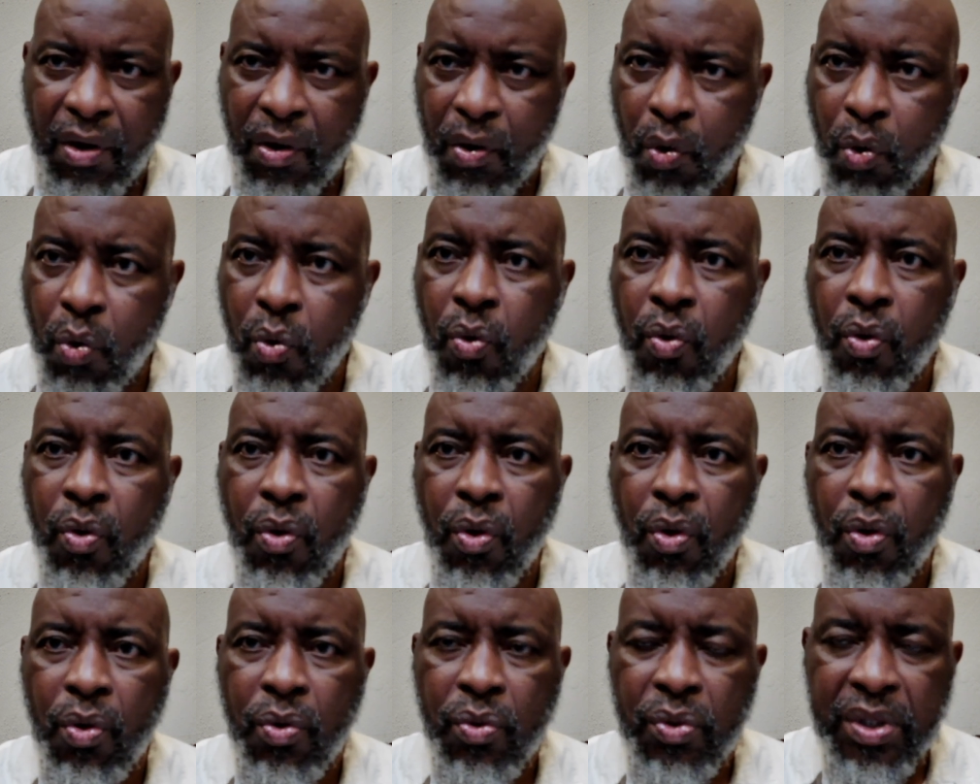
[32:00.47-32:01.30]
who
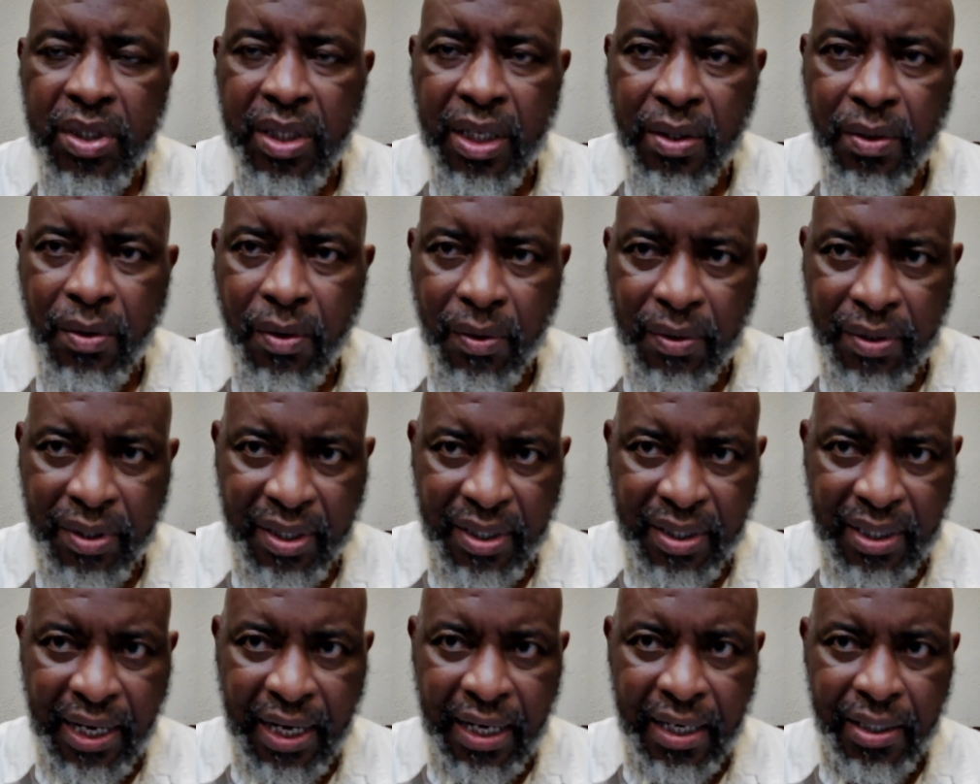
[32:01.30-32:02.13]
goes and
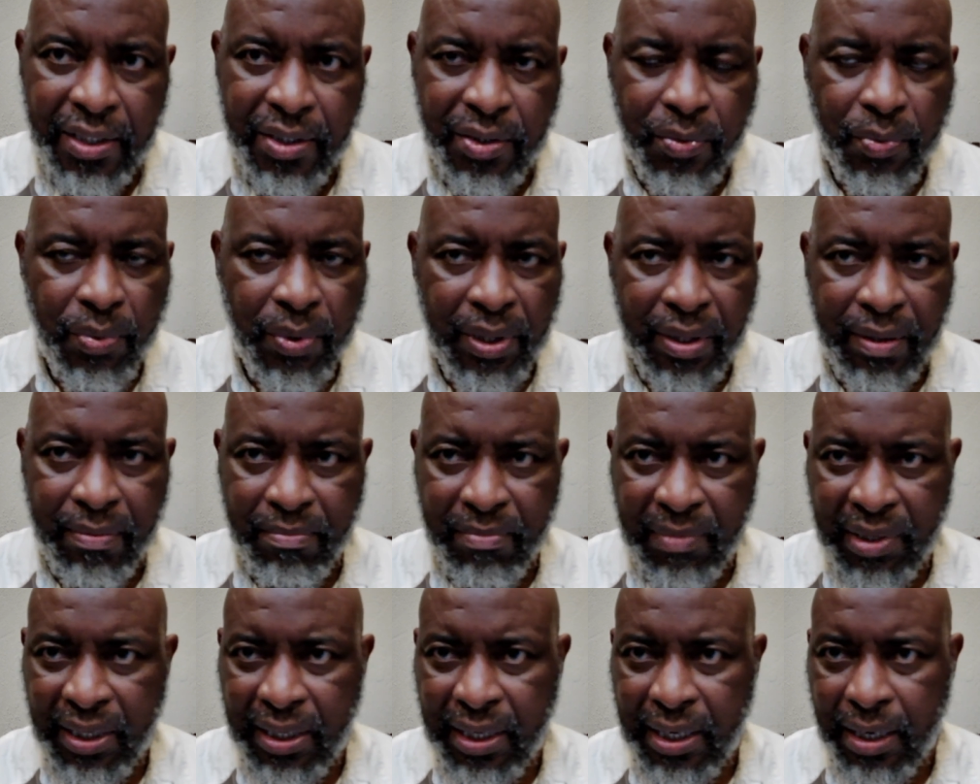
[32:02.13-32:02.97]
consult with
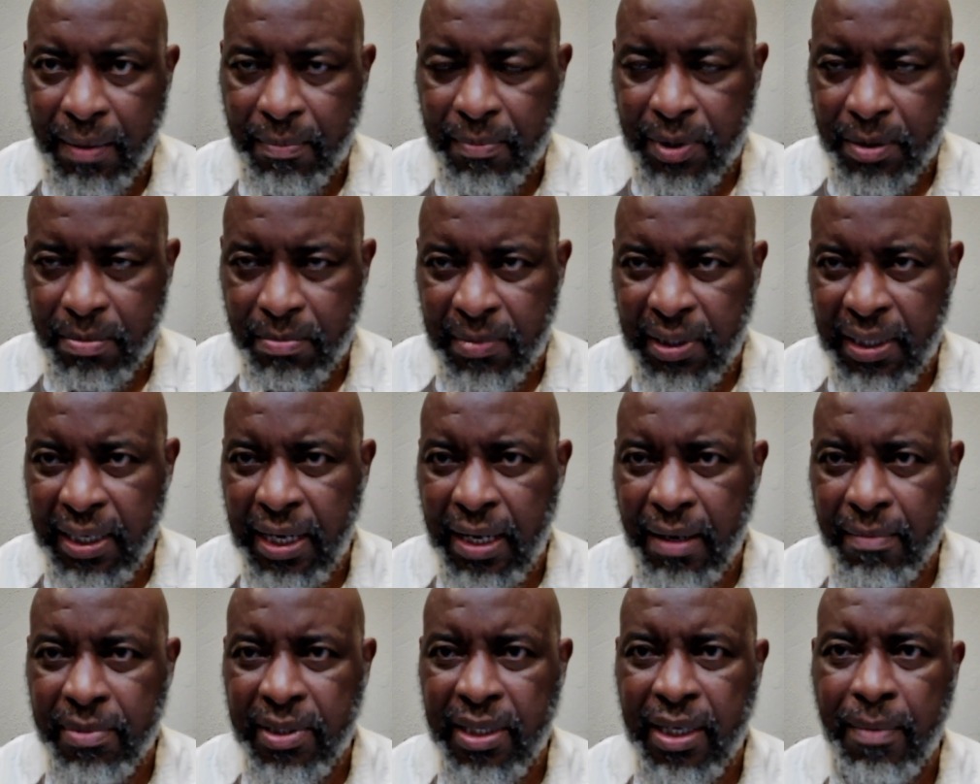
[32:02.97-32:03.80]
mediums.
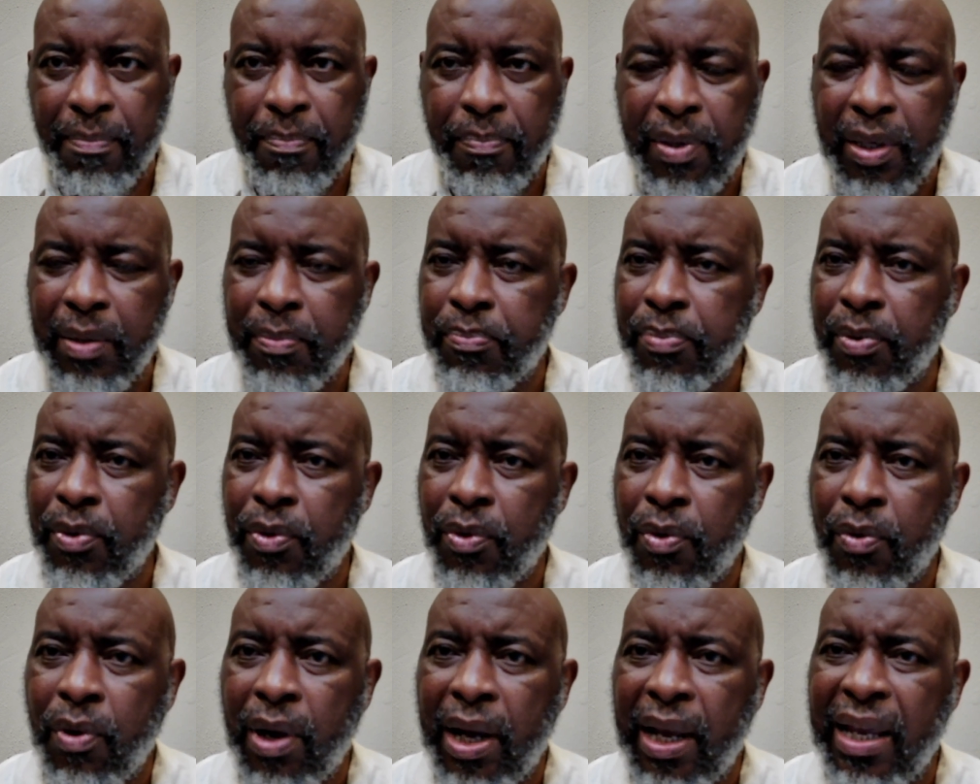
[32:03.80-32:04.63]
Mediums are people
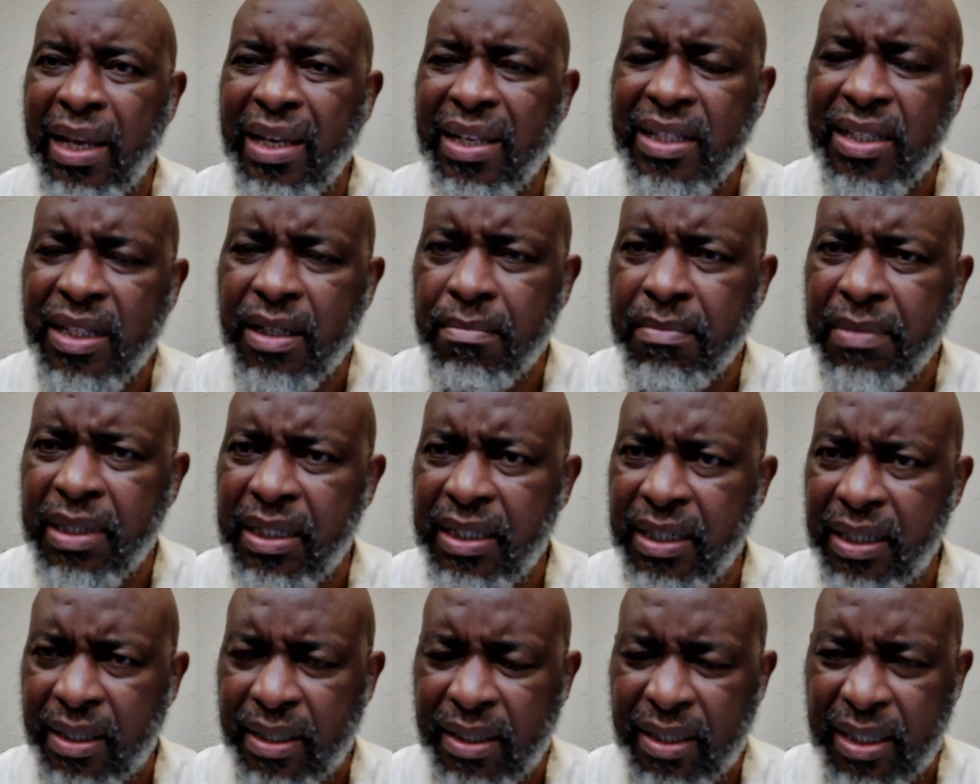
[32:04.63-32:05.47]
who are
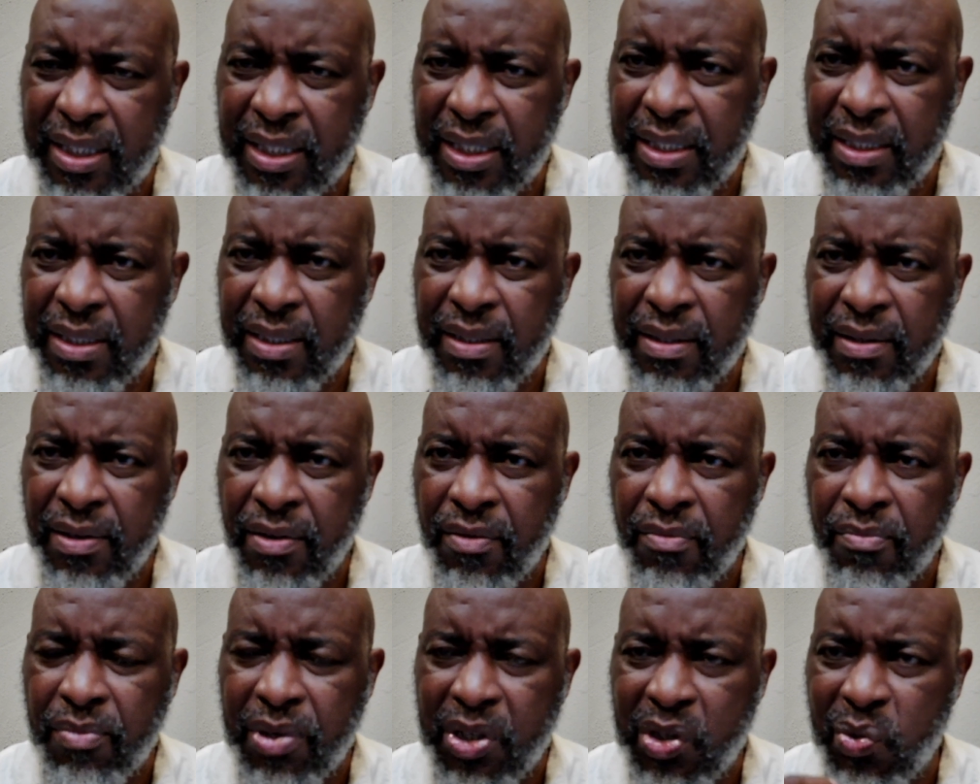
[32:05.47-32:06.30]
intermediaries
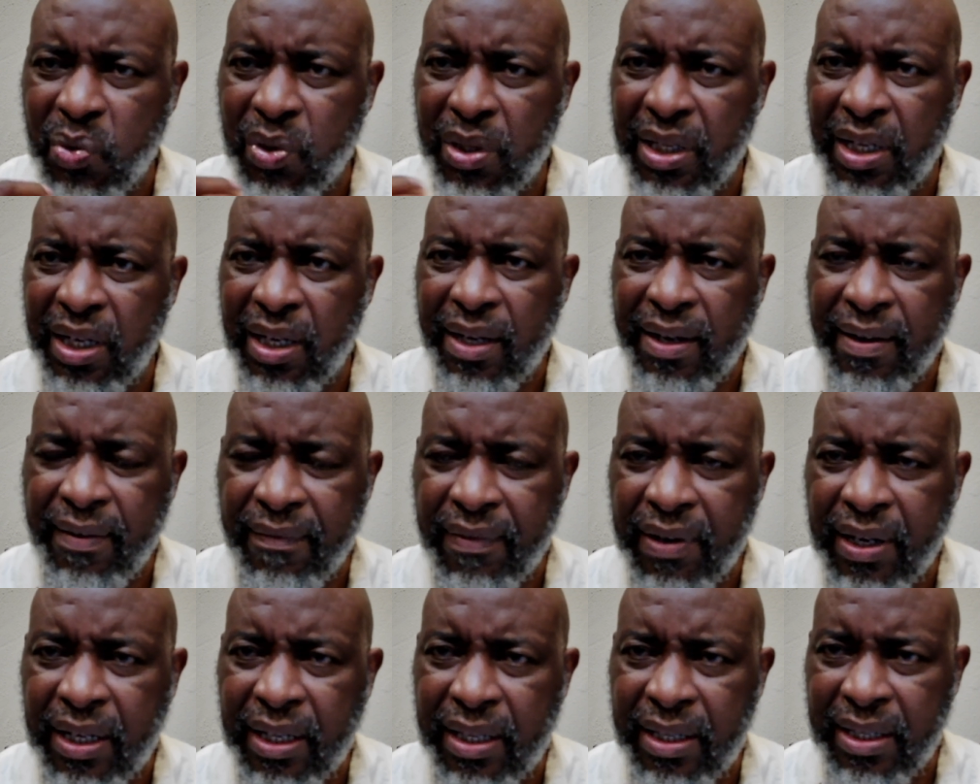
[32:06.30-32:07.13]
between the
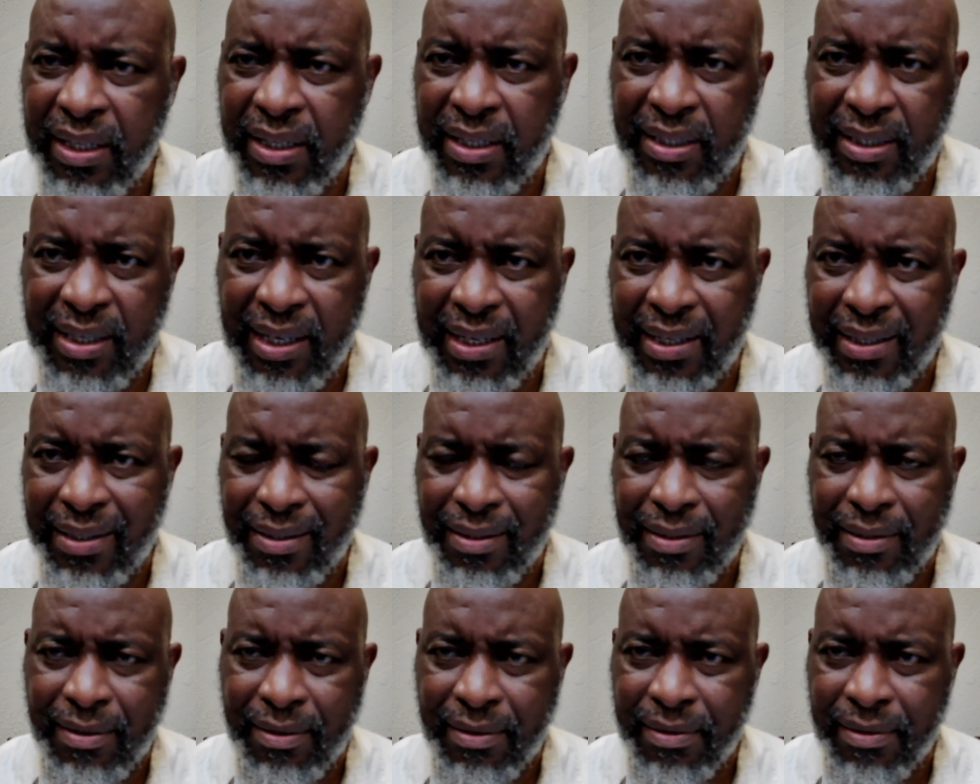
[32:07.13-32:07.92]
living and the dead.